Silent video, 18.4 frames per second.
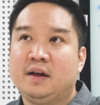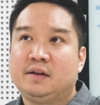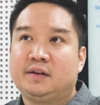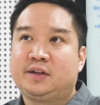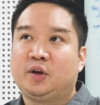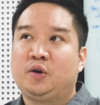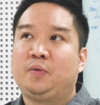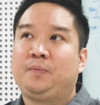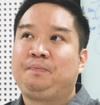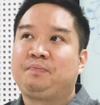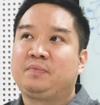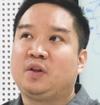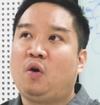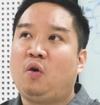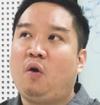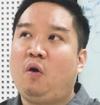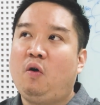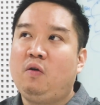So
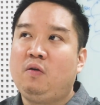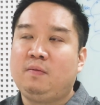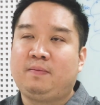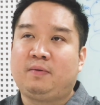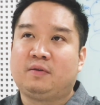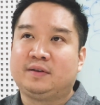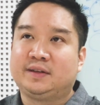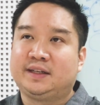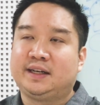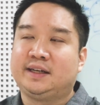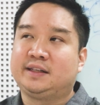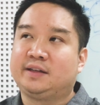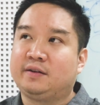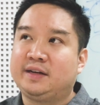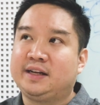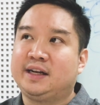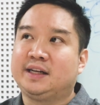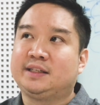the whole process
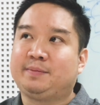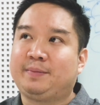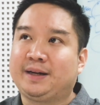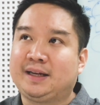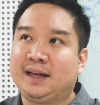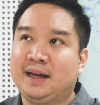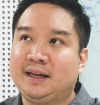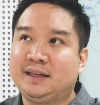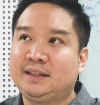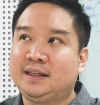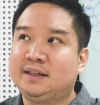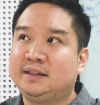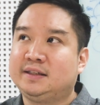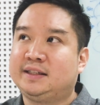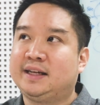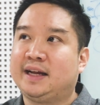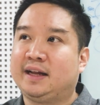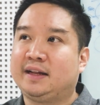of the expectation
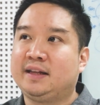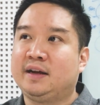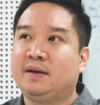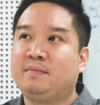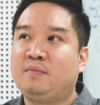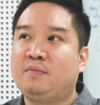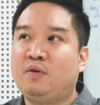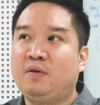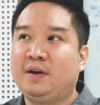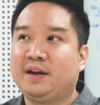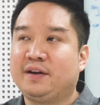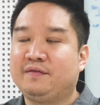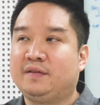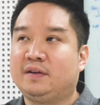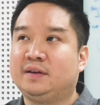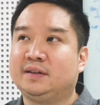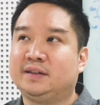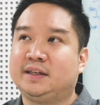is that they are more like
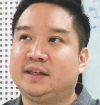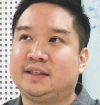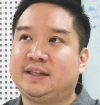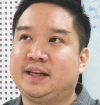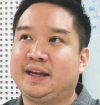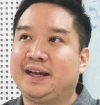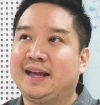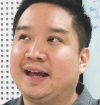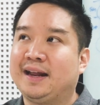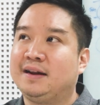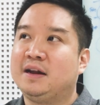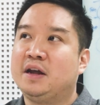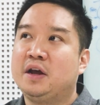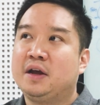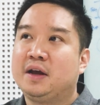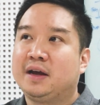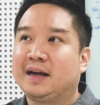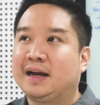volunteers. They can
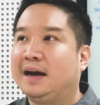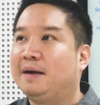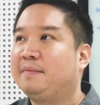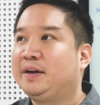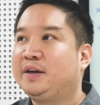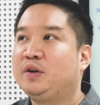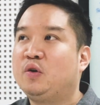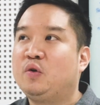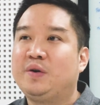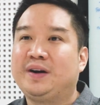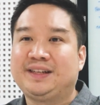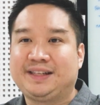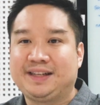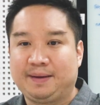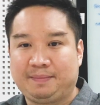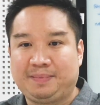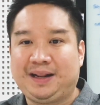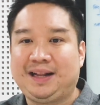come and go as
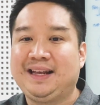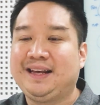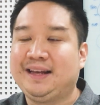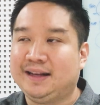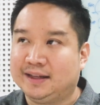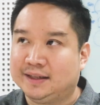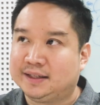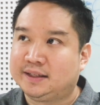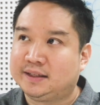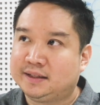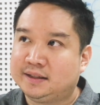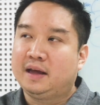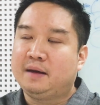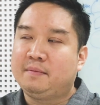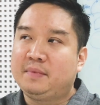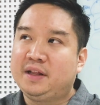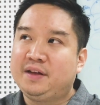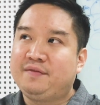they please.
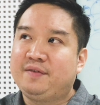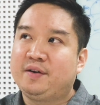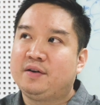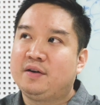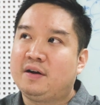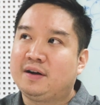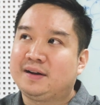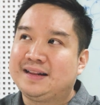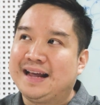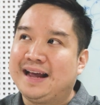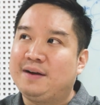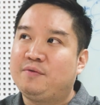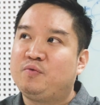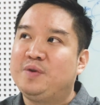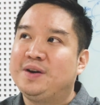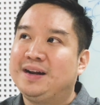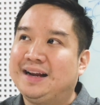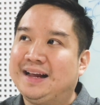And believe it or not, that
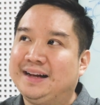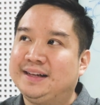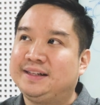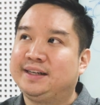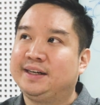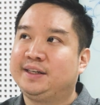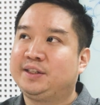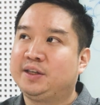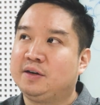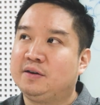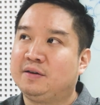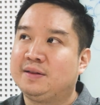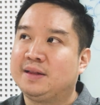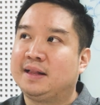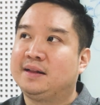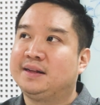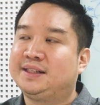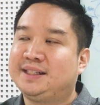realization
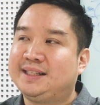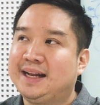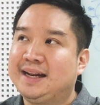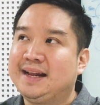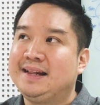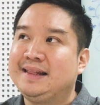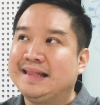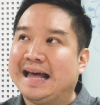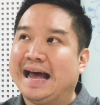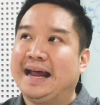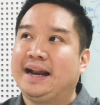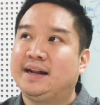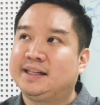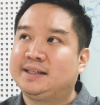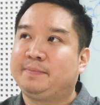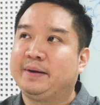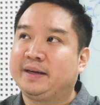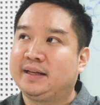of setting that
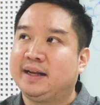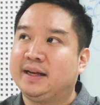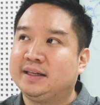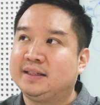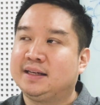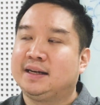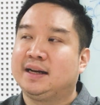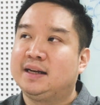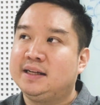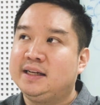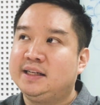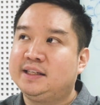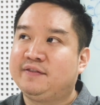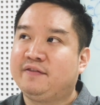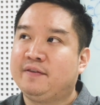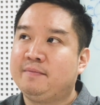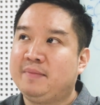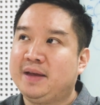expectation, at least
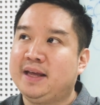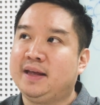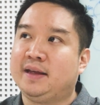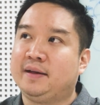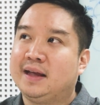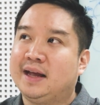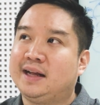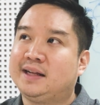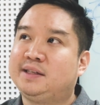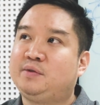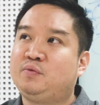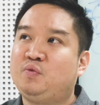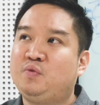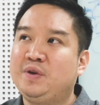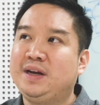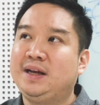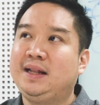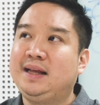for me, has
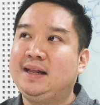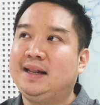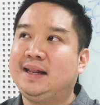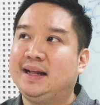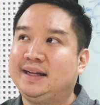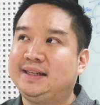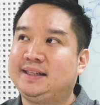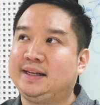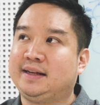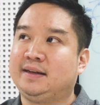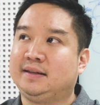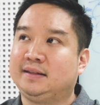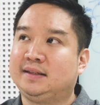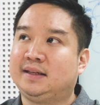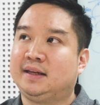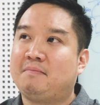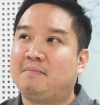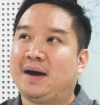really
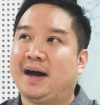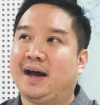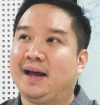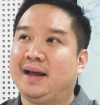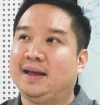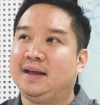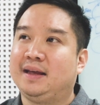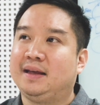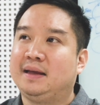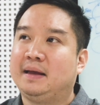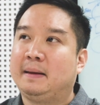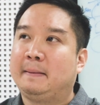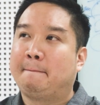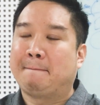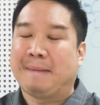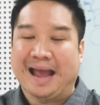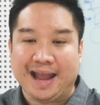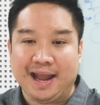lessened my
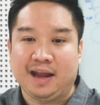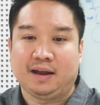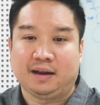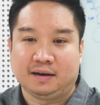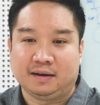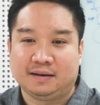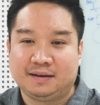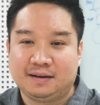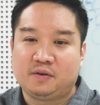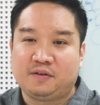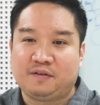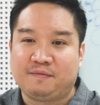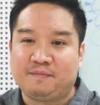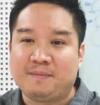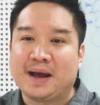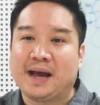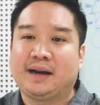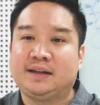pain of
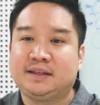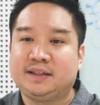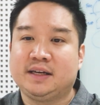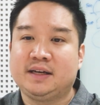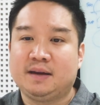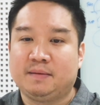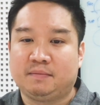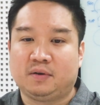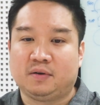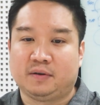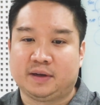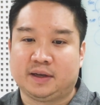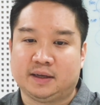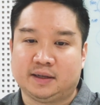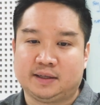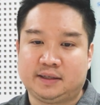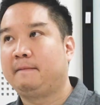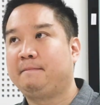managing
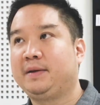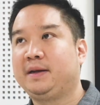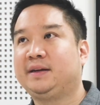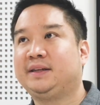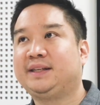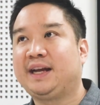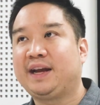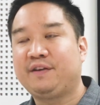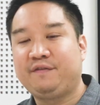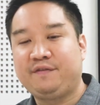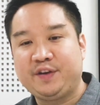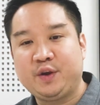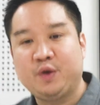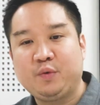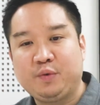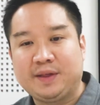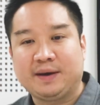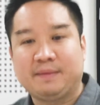employees because I
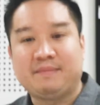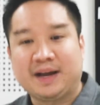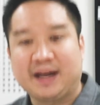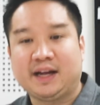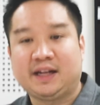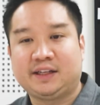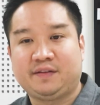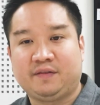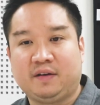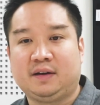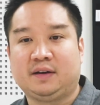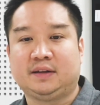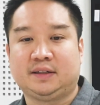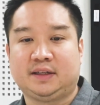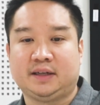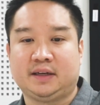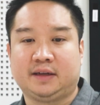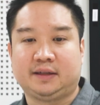view them as
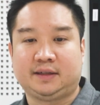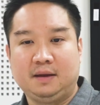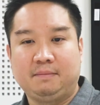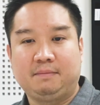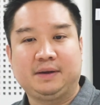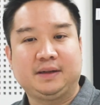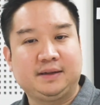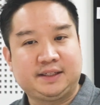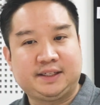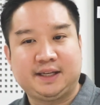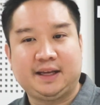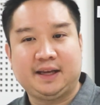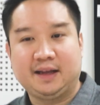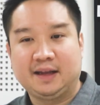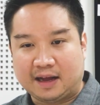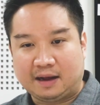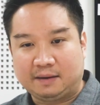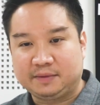volunteers. But you
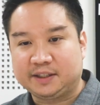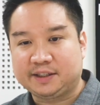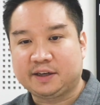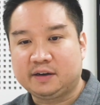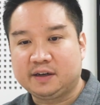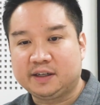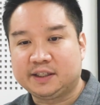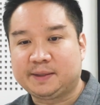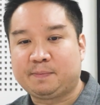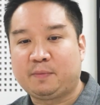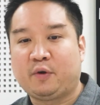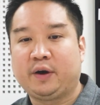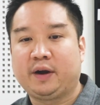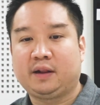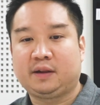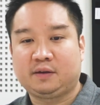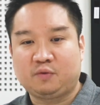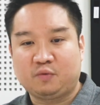see, I'm just gonna
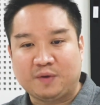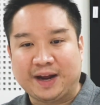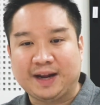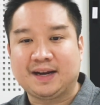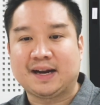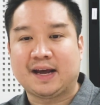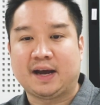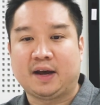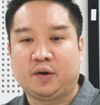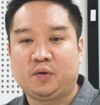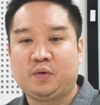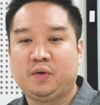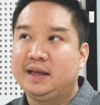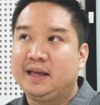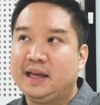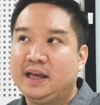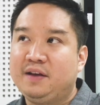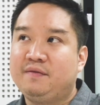spoil right now.
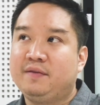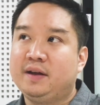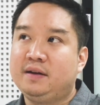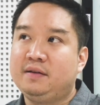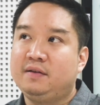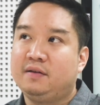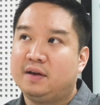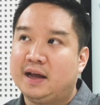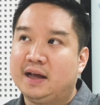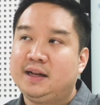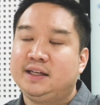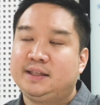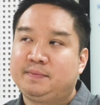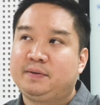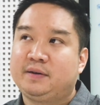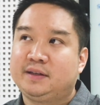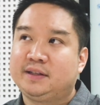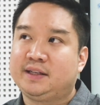Even, at
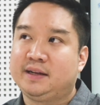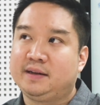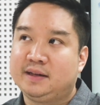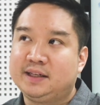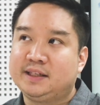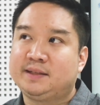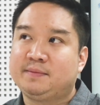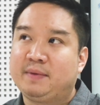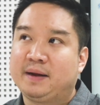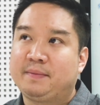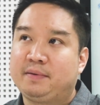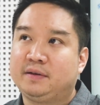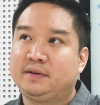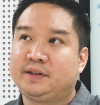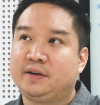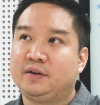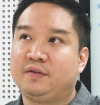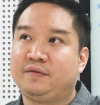least personally, this is my
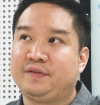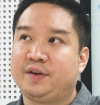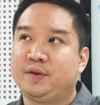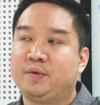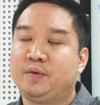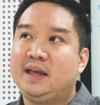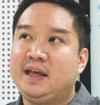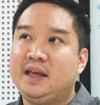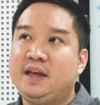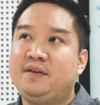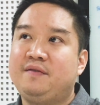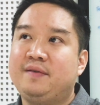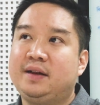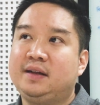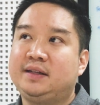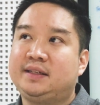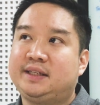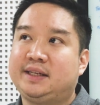personal view,
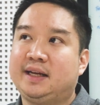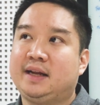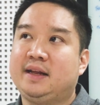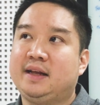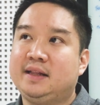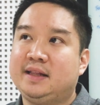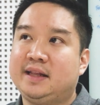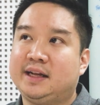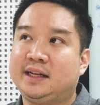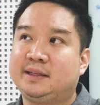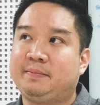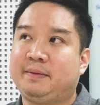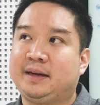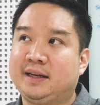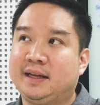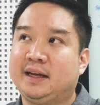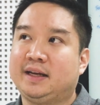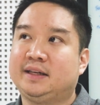even setting the
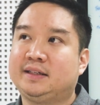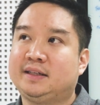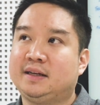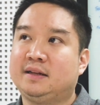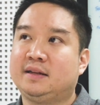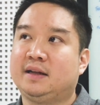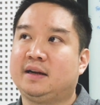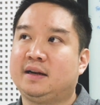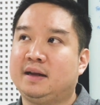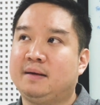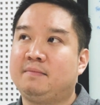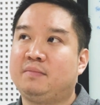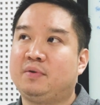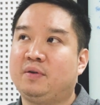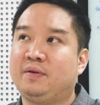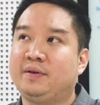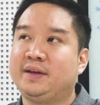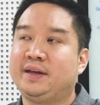expectation that
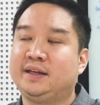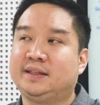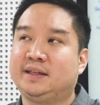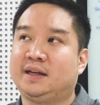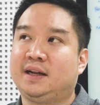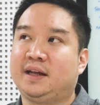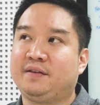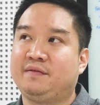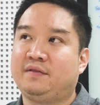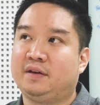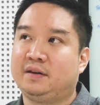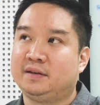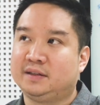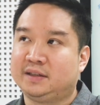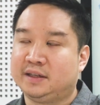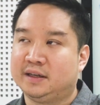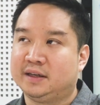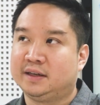employees are like
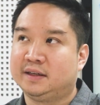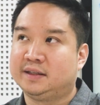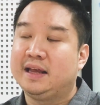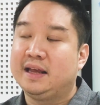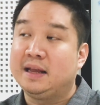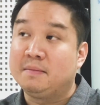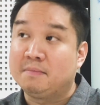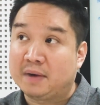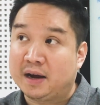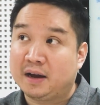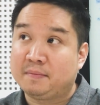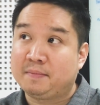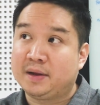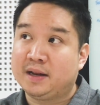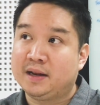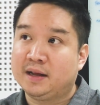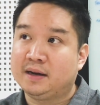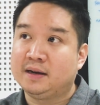volunteers, in my
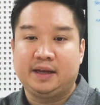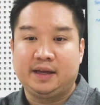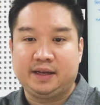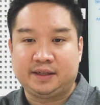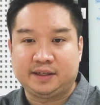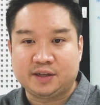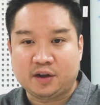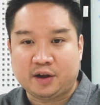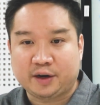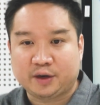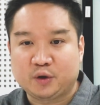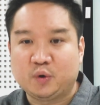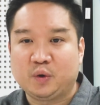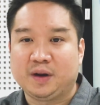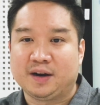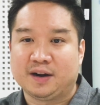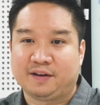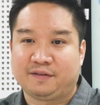opinion, is not
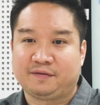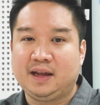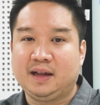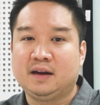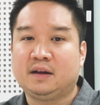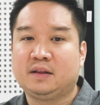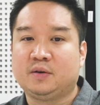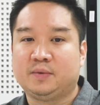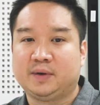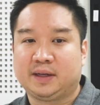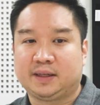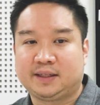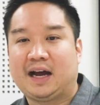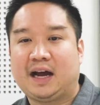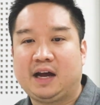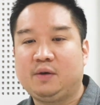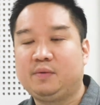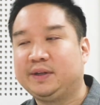good enough. In other words,
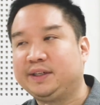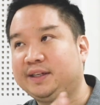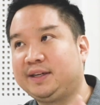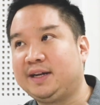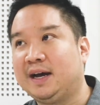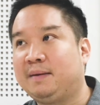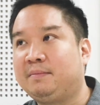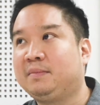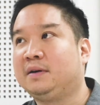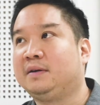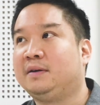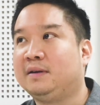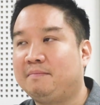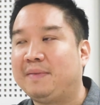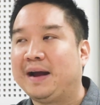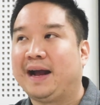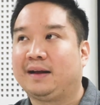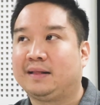I was dumber
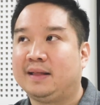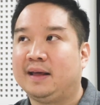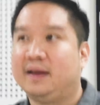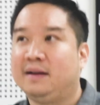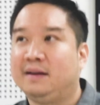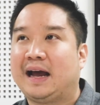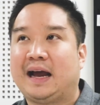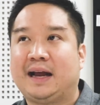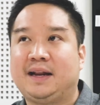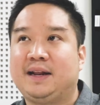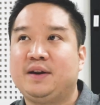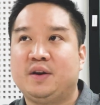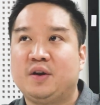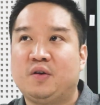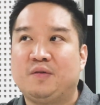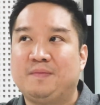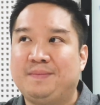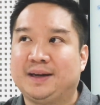back then. I didn't
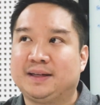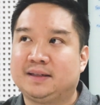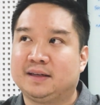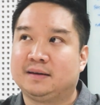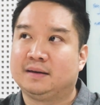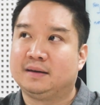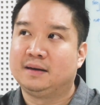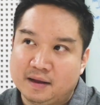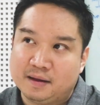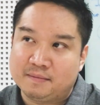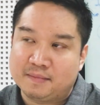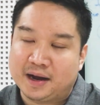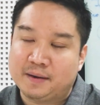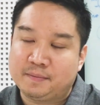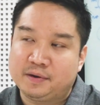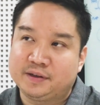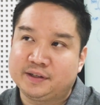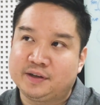know better. In my
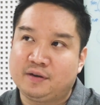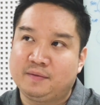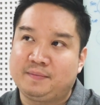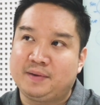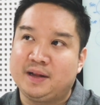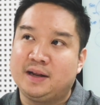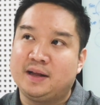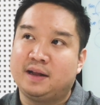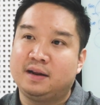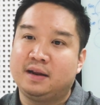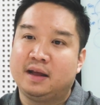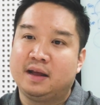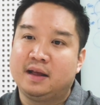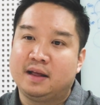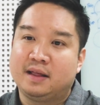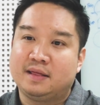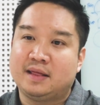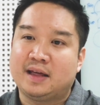personal opinion,
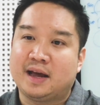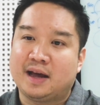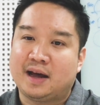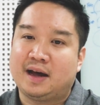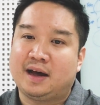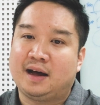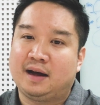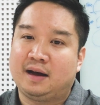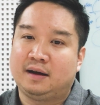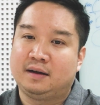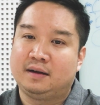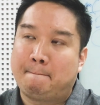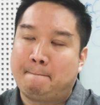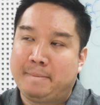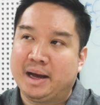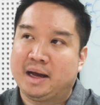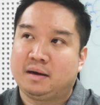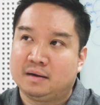there are
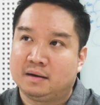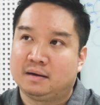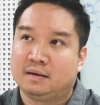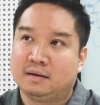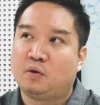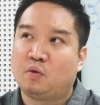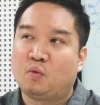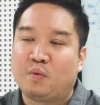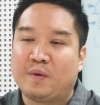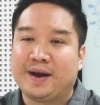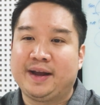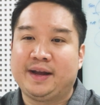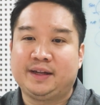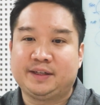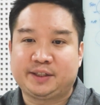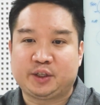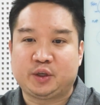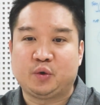better
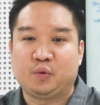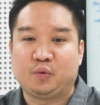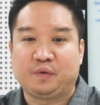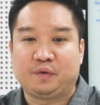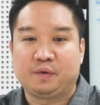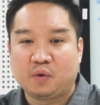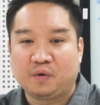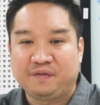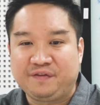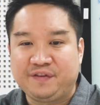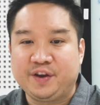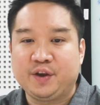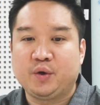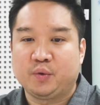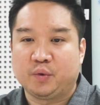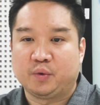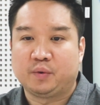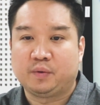ways to
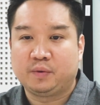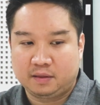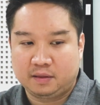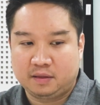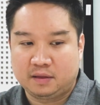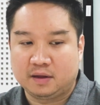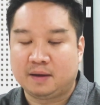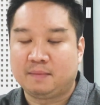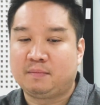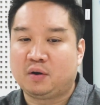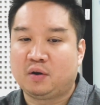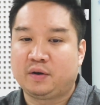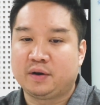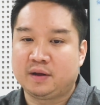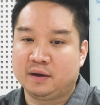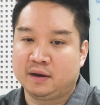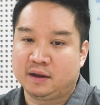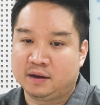view the
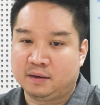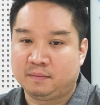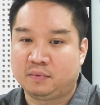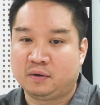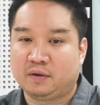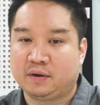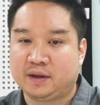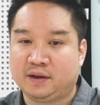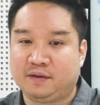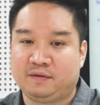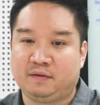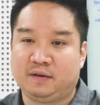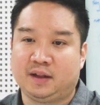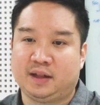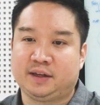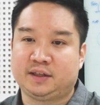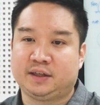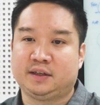employer and employee
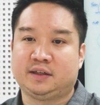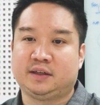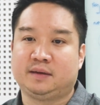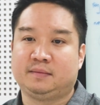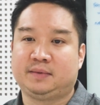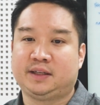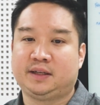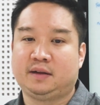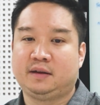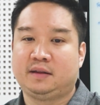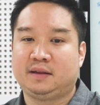relationships.